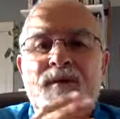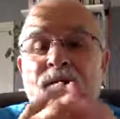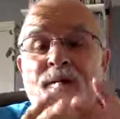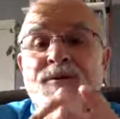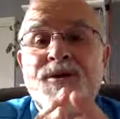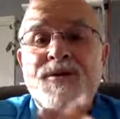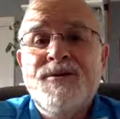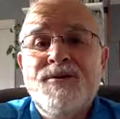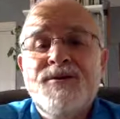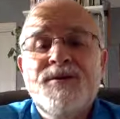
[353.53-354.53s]

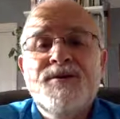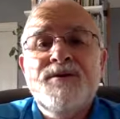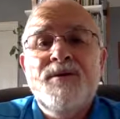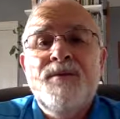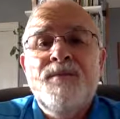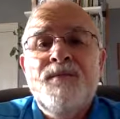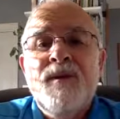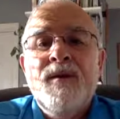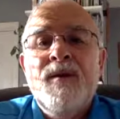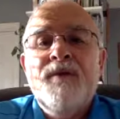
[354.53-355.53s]
conscientiousness.
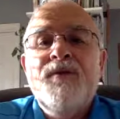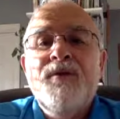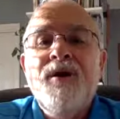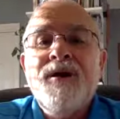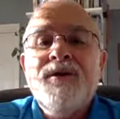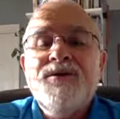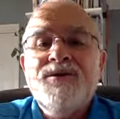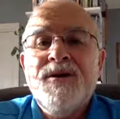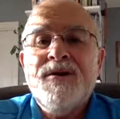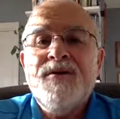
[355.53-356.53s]
If you'd like to
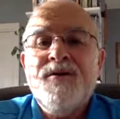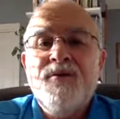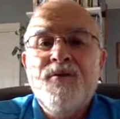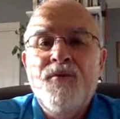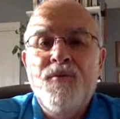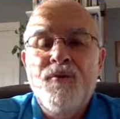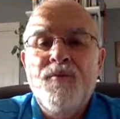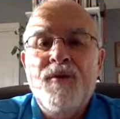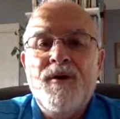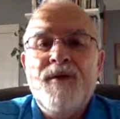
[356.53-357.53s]
check the
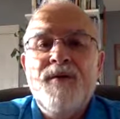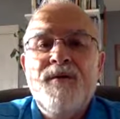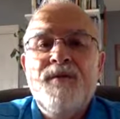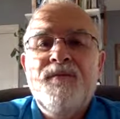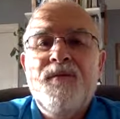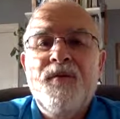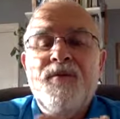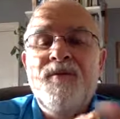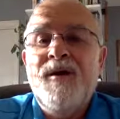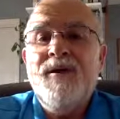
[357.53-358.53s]
rubric for
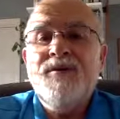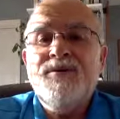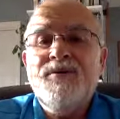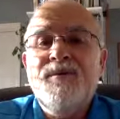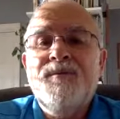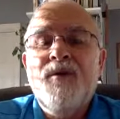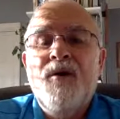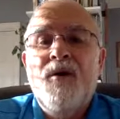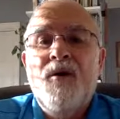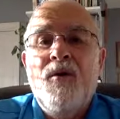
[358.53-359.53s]
the manuscript
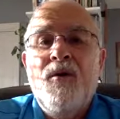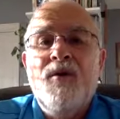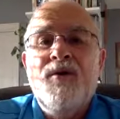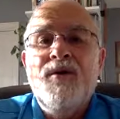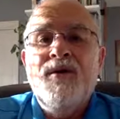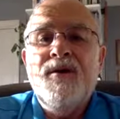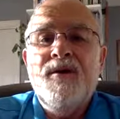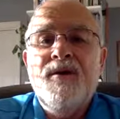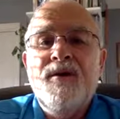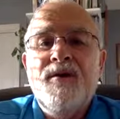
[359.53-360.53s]
or
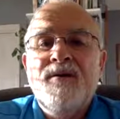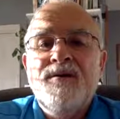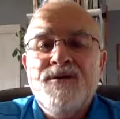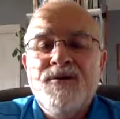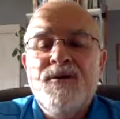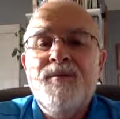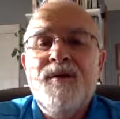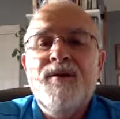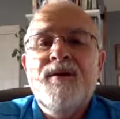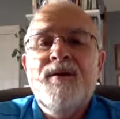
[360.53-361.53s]
the sermon,